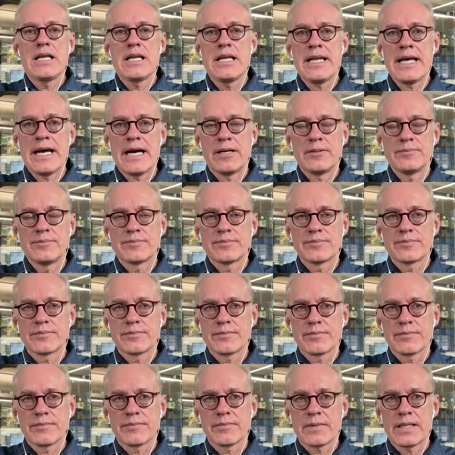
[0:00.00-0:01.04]
Now,
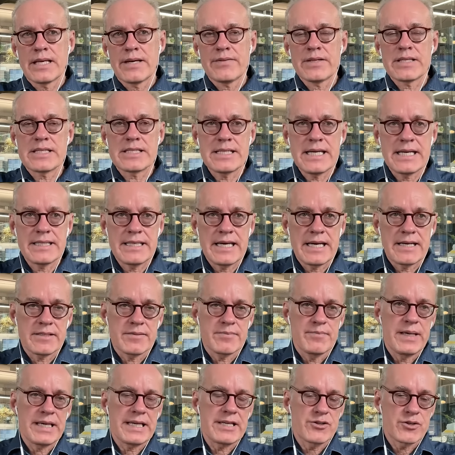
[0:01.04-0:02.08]
having said that,
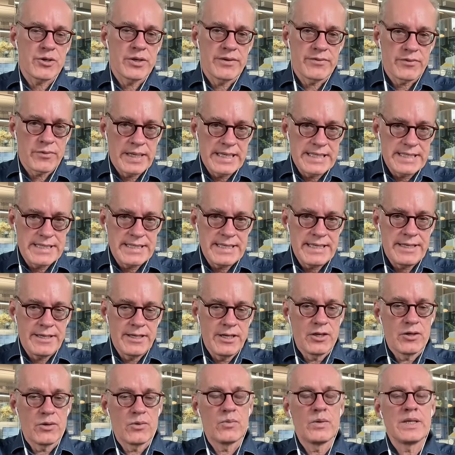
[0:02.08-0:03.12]
making sure you have the right
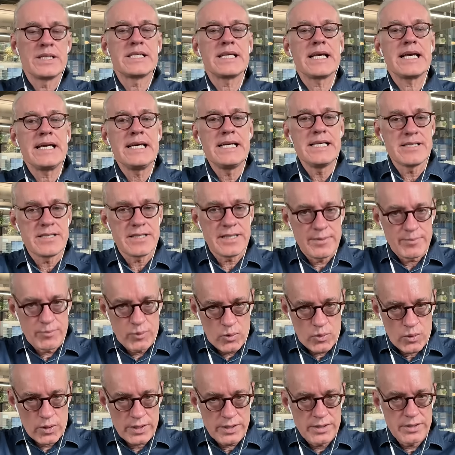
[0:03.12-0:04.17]
CEO, which is the
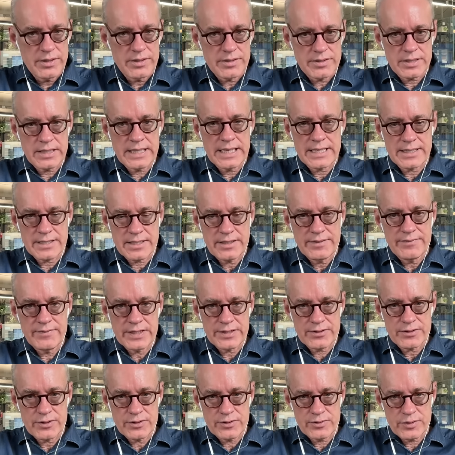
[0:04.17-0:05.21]
board slash
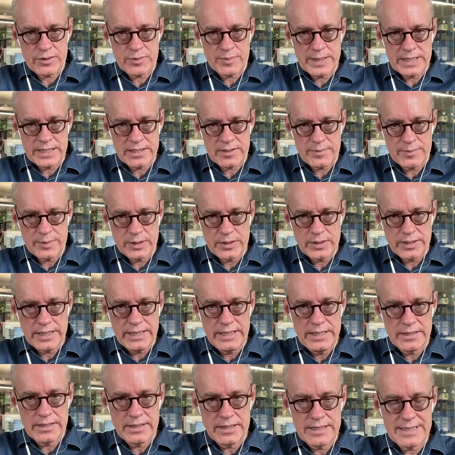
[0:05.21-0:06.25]
investor's
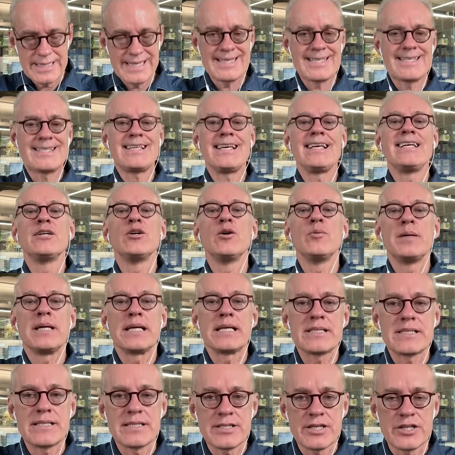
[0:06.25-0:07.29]
responsibility, is the single
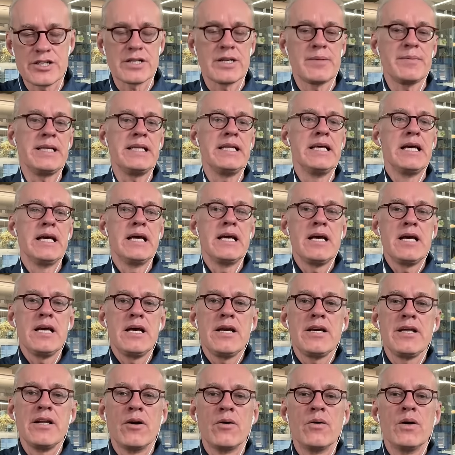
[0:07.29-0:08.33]
biggest decision. I mean,
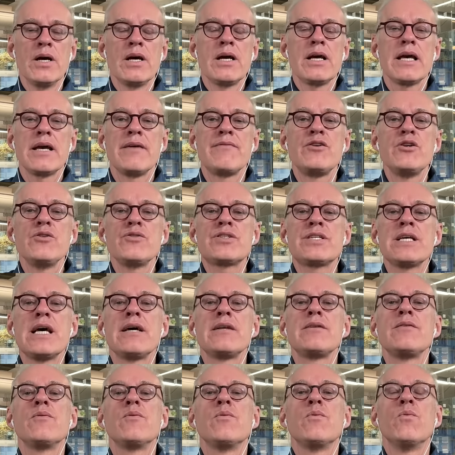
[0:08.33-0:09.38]
you know, if you
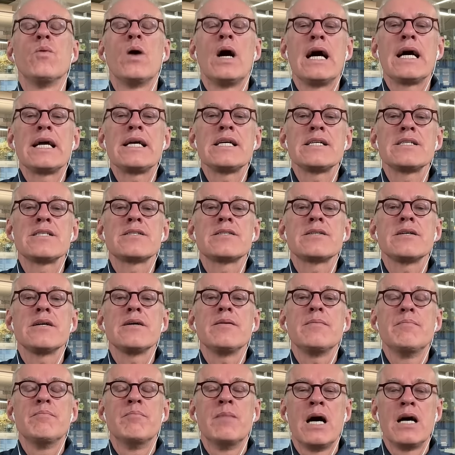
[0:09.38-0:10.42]
said, why is
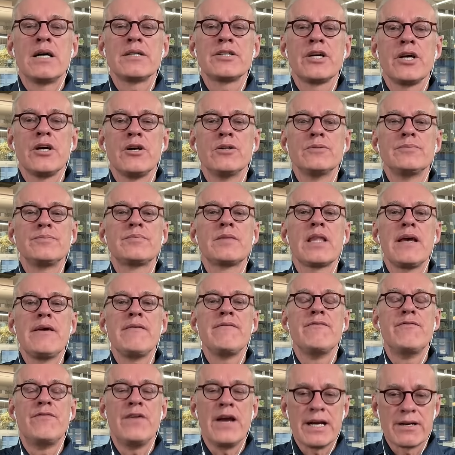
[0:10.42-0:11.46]
Mongo
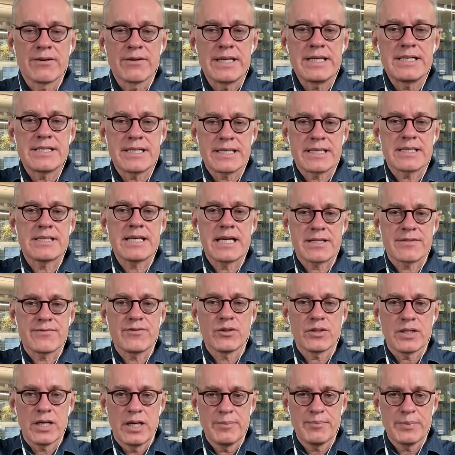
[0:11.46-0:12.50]
a very
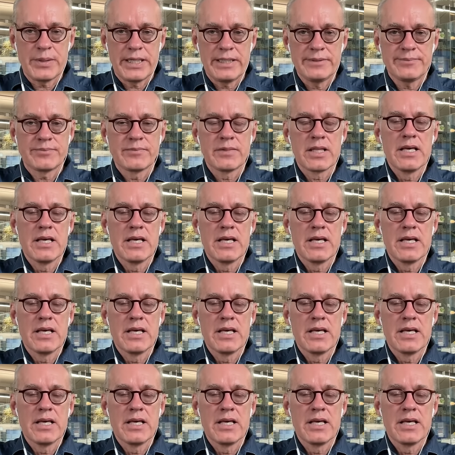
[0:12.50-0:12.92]
successful company?